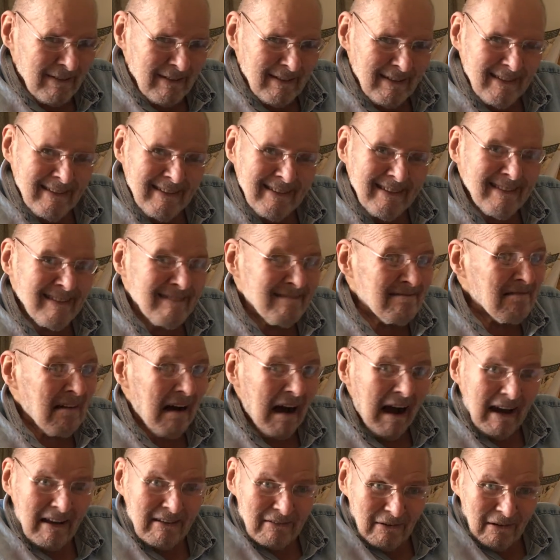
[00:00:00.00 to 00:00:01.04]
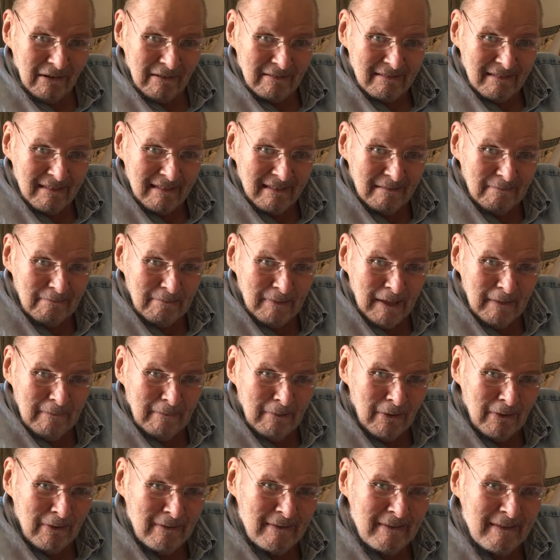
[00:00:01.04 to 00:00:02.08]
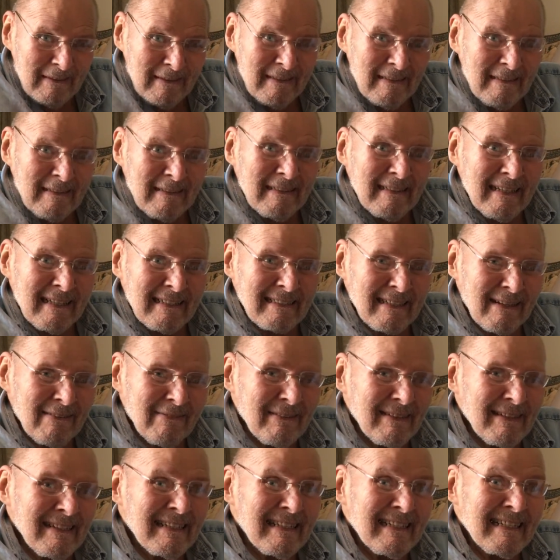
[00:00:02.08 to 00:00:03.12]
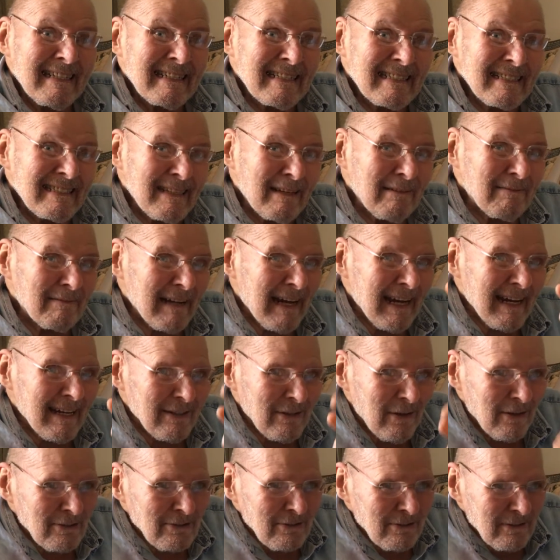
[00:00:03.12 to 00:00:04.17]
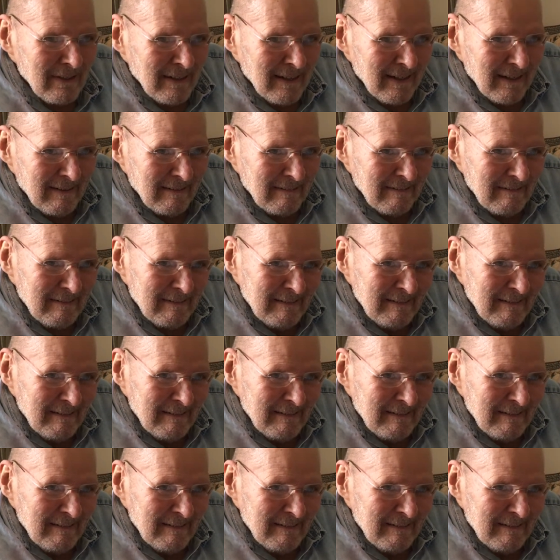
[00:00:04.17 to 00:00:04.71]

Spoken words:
the, I thought, the people. So some guy in Austria